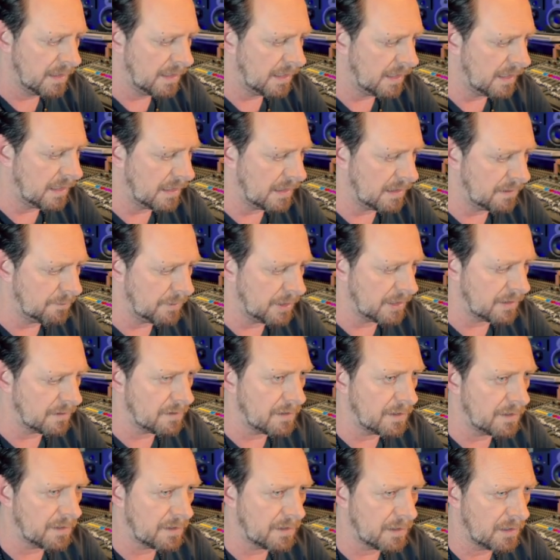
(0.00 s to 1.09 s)
And I make
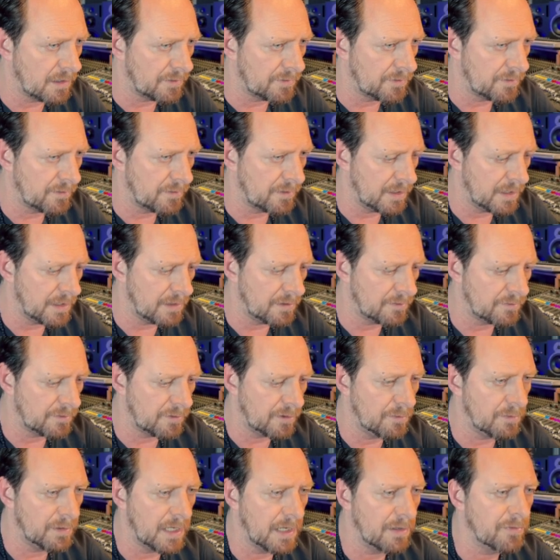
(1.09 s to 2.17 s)
another cut and I
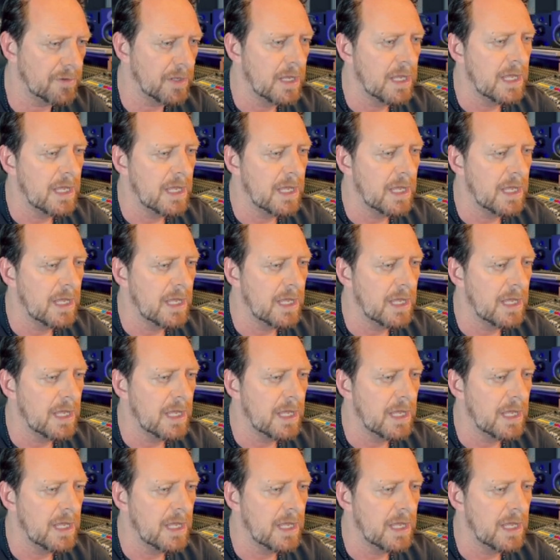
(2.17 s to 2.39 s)
throw it out.